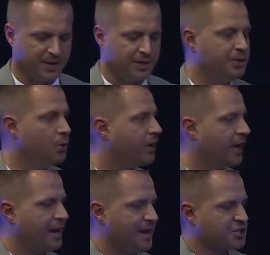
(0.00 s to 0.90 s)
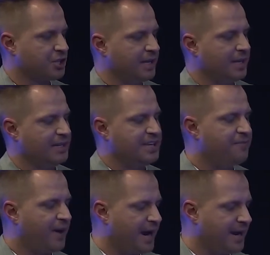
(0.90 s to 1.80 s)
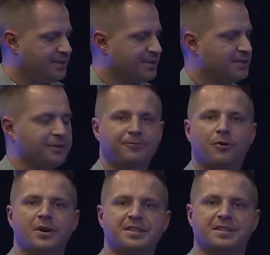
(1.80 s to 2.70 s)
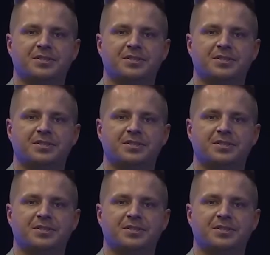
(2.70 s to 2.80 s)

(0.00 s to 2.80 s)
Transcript: you can actually divide the forces.